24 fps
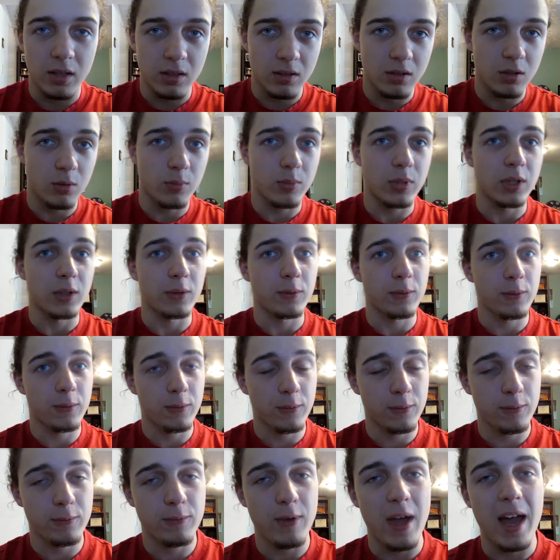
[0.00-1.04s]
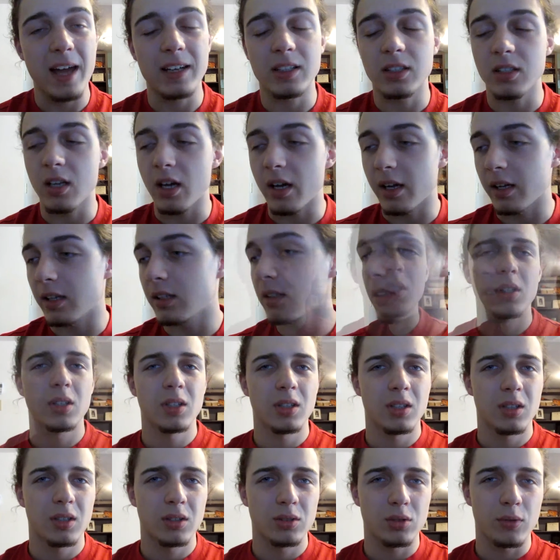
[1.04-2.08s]
You're gonna be a fat guy.
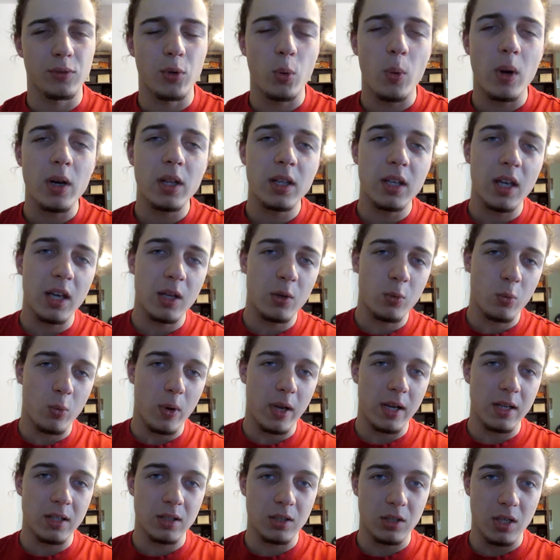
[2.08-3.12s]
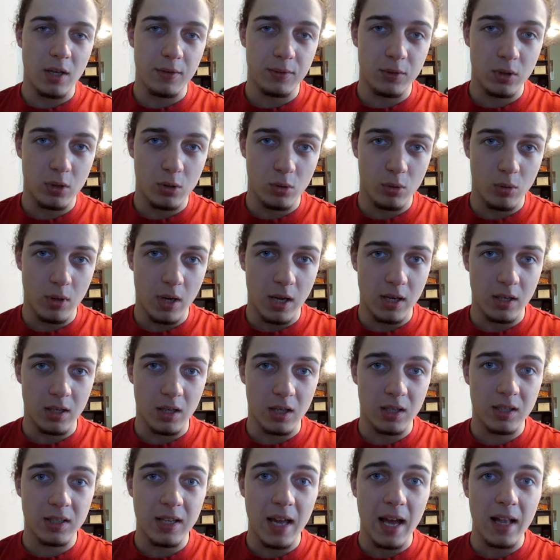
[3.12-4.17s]
So if you wanna gain weight, you have to create
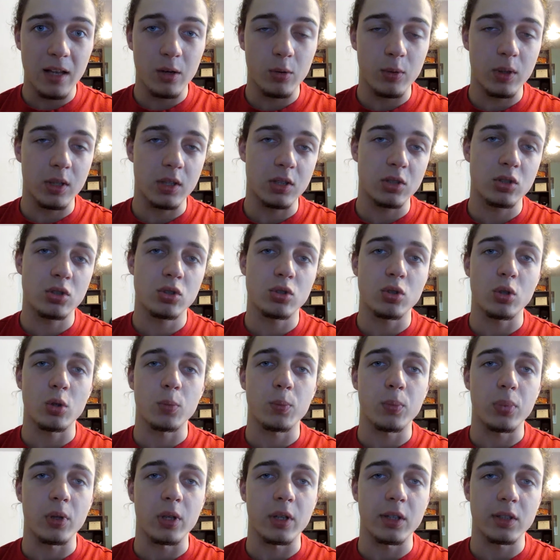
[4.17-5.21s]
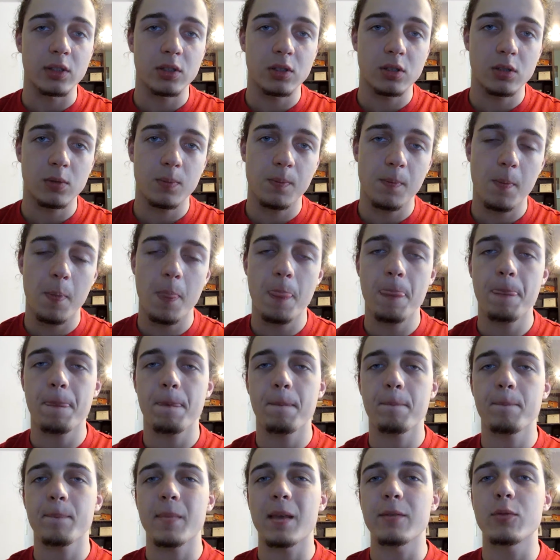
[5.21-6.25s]
a caloric surplus.
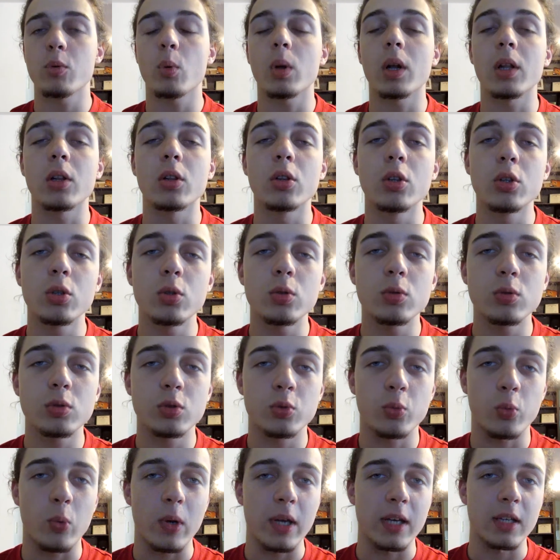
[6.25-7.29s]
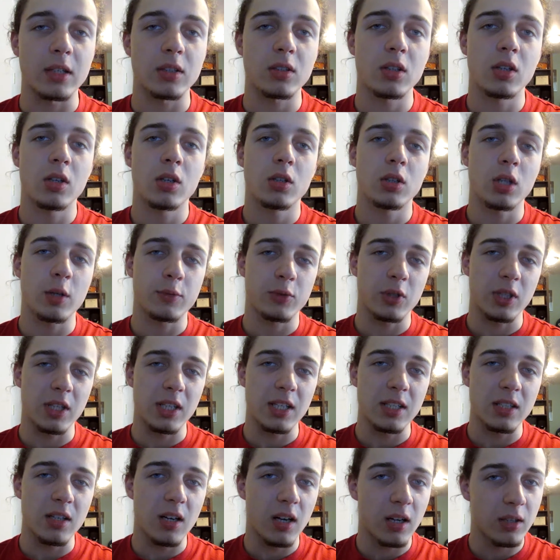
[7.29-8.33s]
If you wanna lose weight, you have to
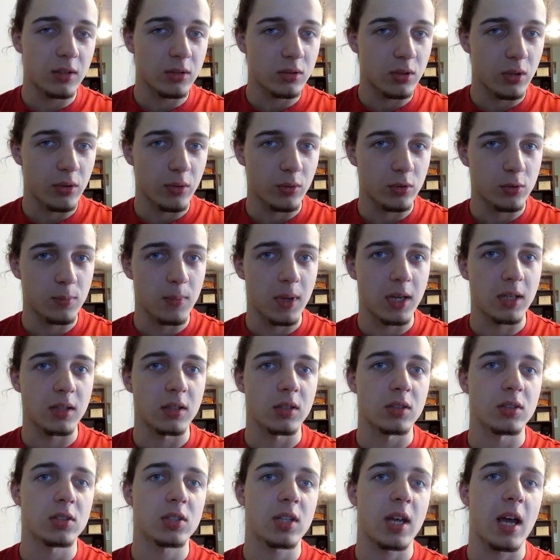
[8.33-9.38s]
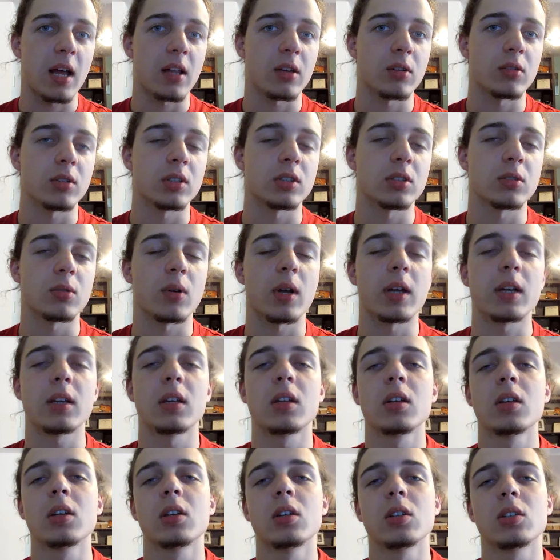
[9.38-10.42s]
eat under those maintenance calories, right?
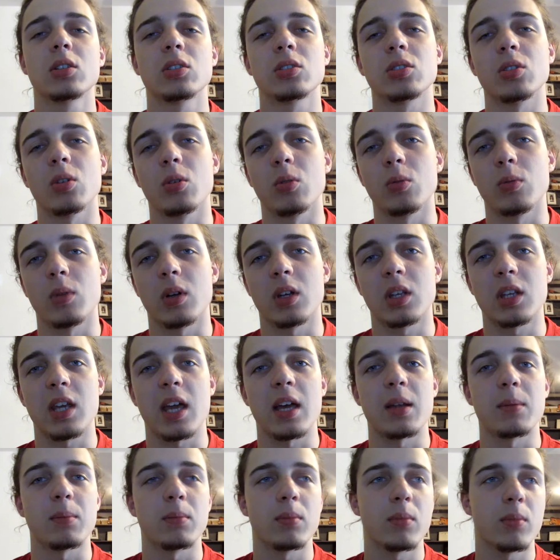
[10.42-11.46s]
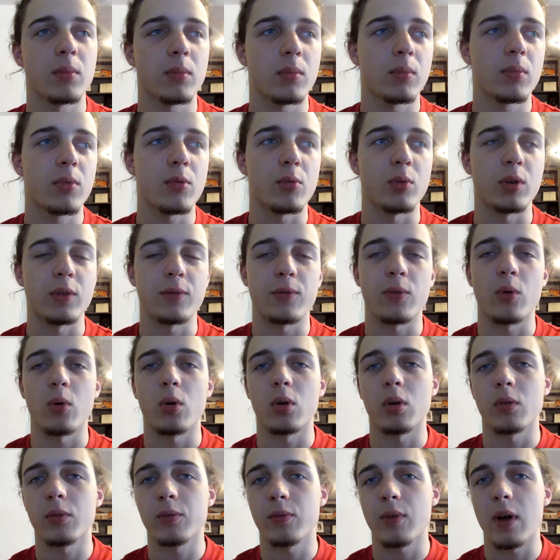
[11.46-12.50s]
So again, three,
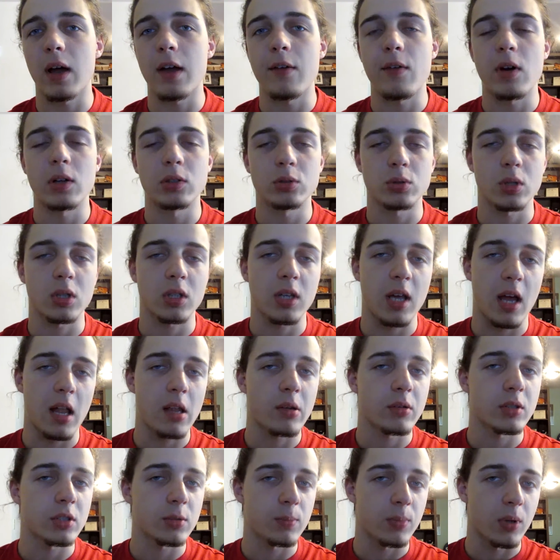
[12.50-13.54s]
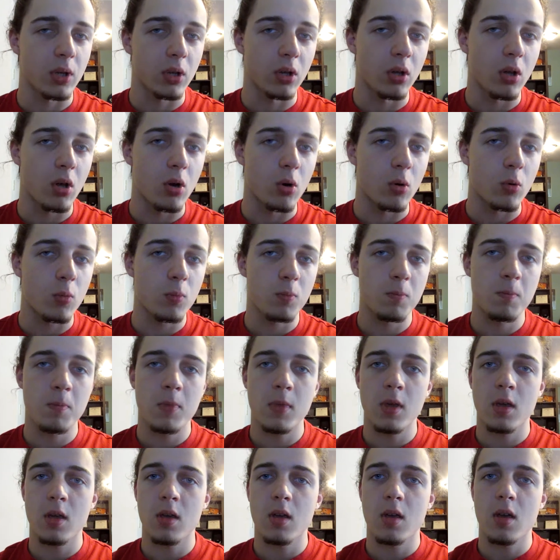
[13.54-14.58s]
four, five hundred 500 calories below,
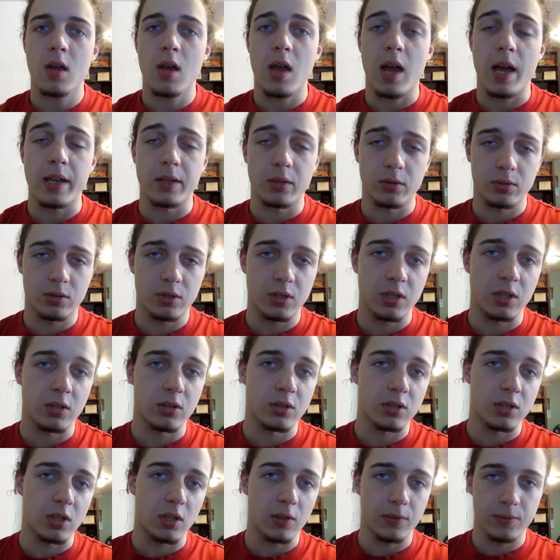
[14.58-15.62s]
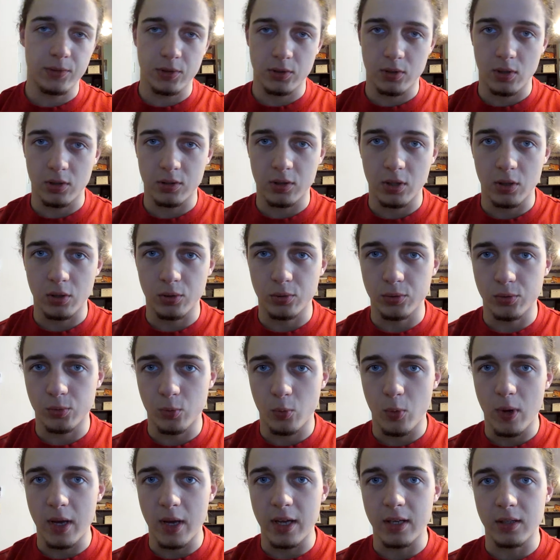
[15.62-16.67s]
and you'll see yourself start to lose
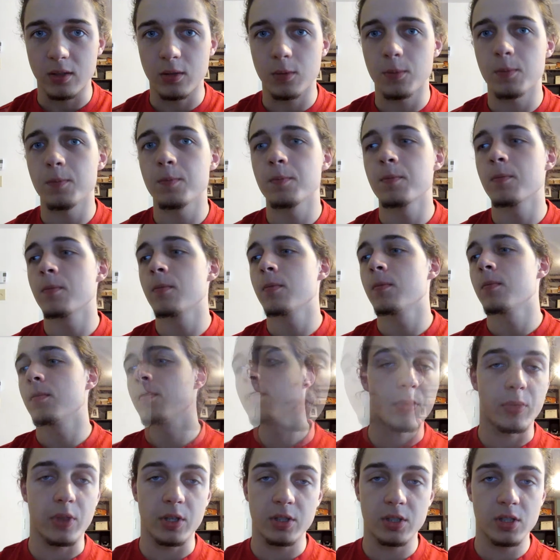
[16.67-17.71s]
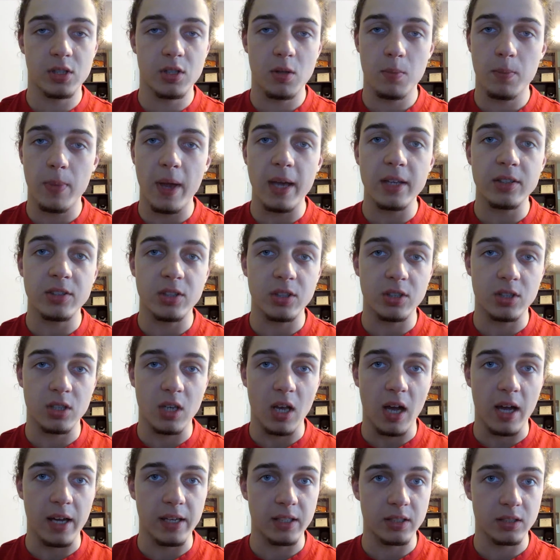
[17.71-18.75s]
weight. This is the basis,
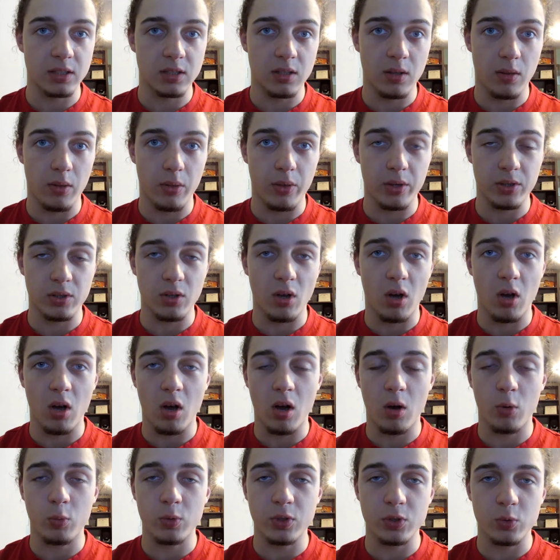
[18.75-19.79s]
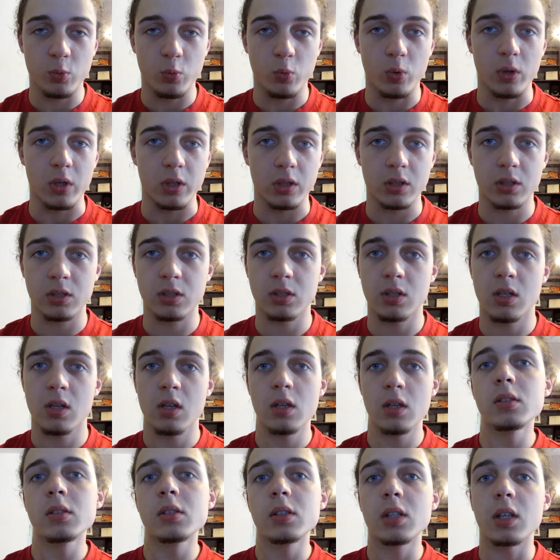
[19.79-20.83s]
guys. This always works.
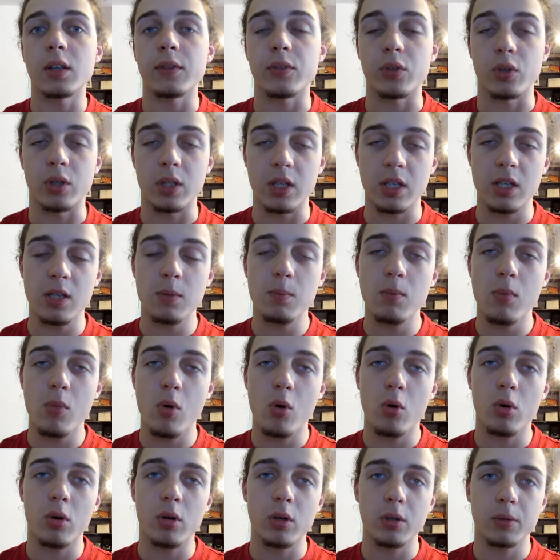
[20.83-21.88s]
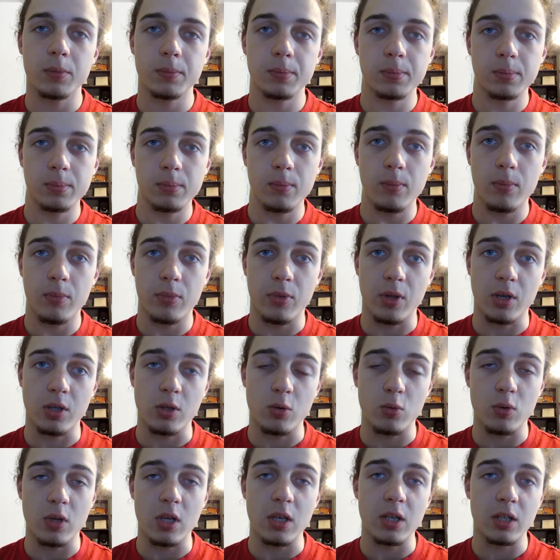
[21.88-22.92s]
If you're eating more than you
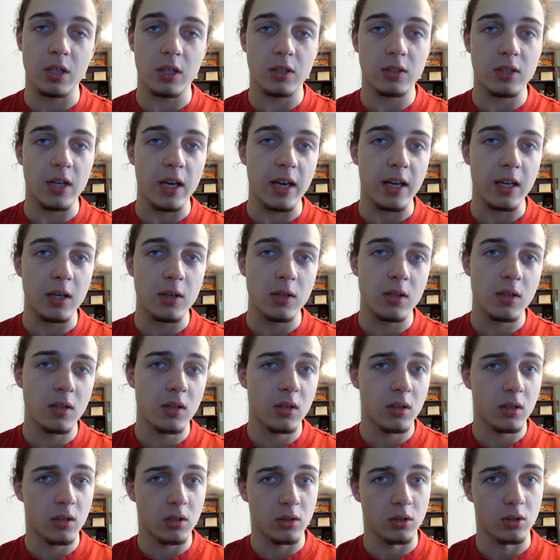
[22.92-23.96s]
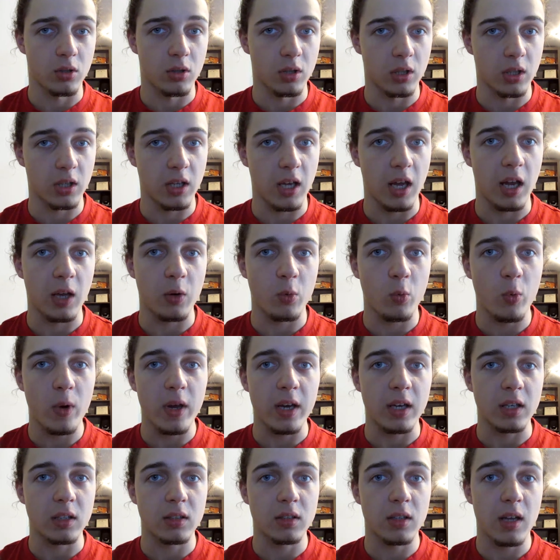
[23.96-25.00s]
need in a day, you're going to gain
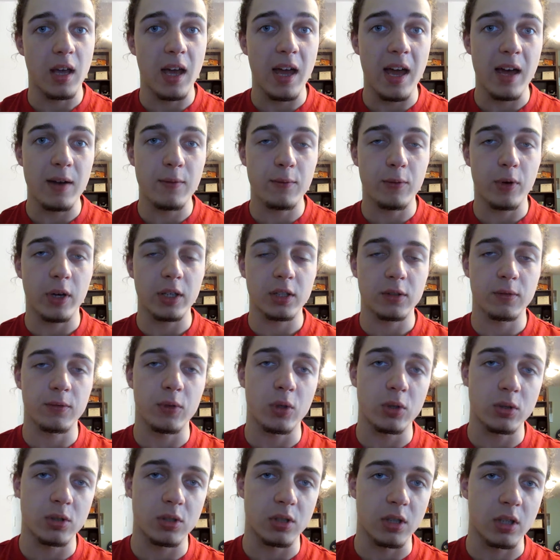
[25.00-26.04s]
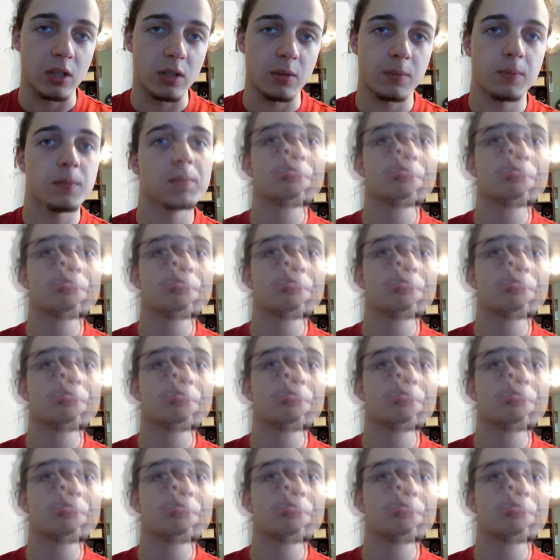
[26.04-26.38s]
weight and vice versa.